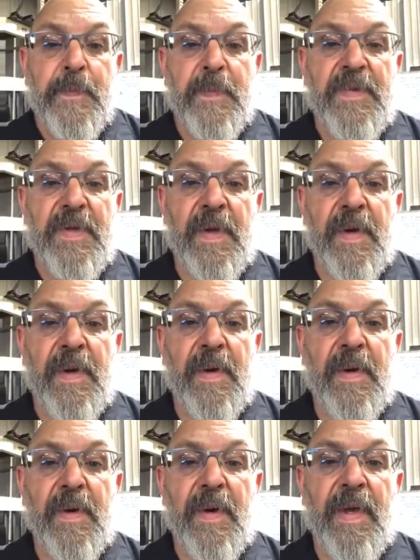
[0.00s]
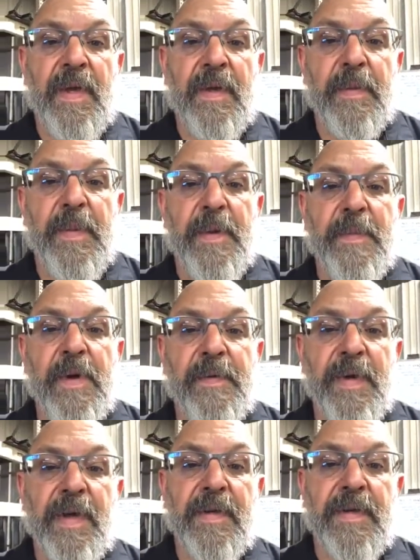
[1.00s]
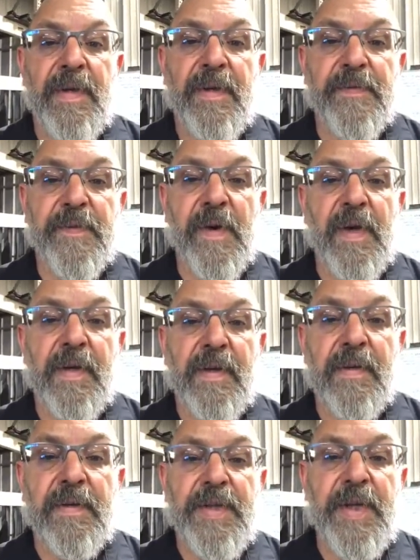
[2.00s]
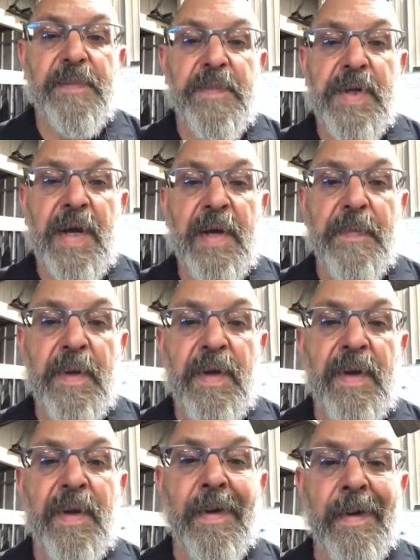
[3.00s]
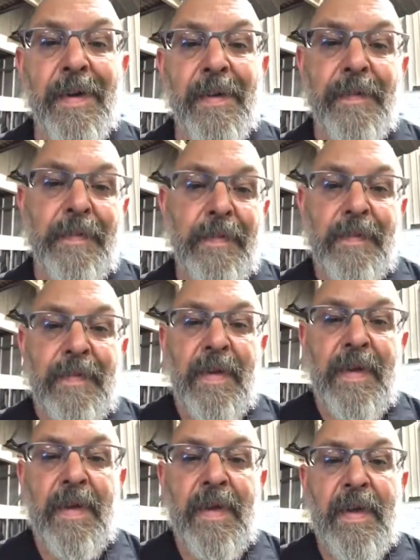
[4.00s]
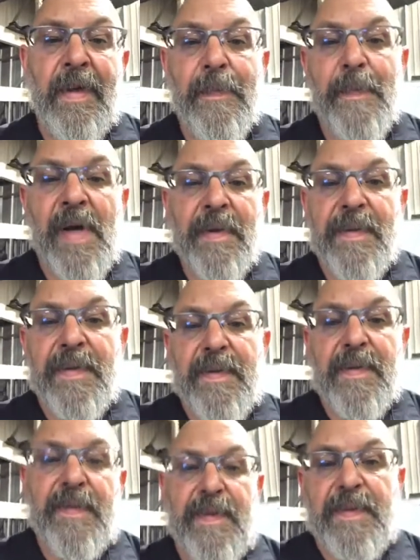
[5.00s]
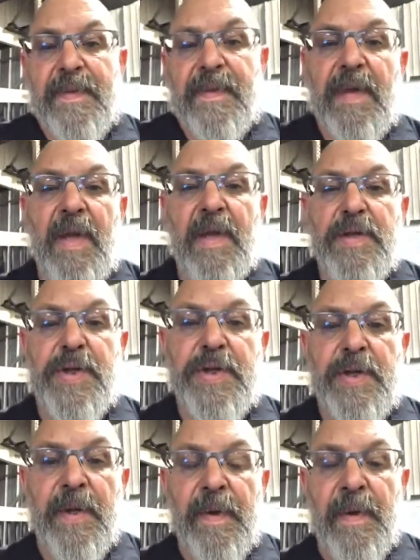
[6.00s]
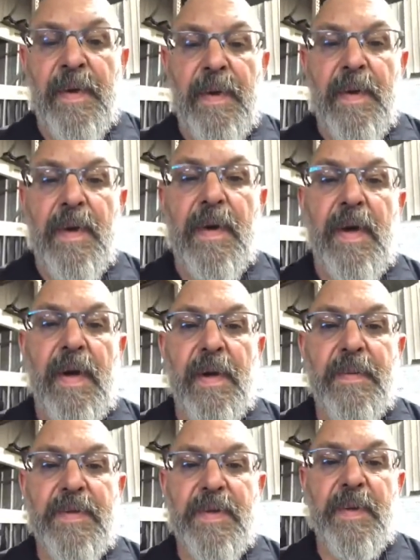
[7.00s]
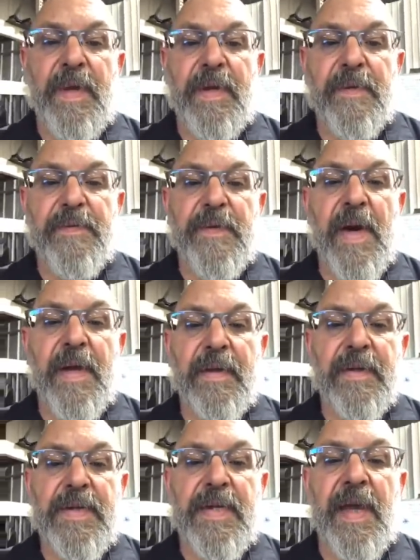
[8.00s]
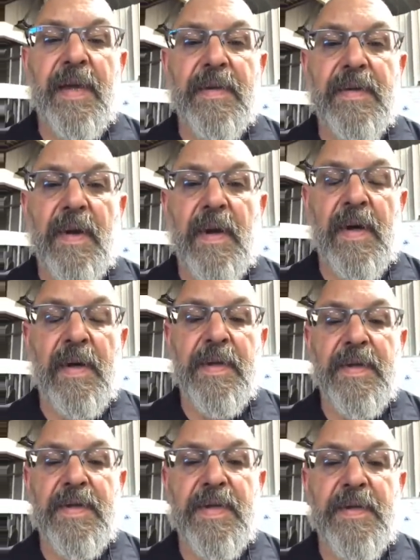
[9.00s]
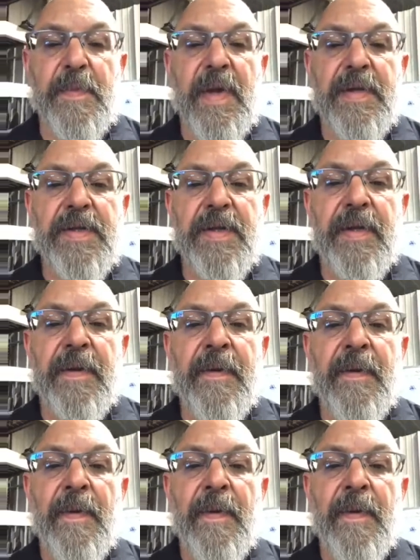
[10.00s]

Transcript: So it'll be moving to the front Jeep shop here a month-ish, so we can final set all the suspension,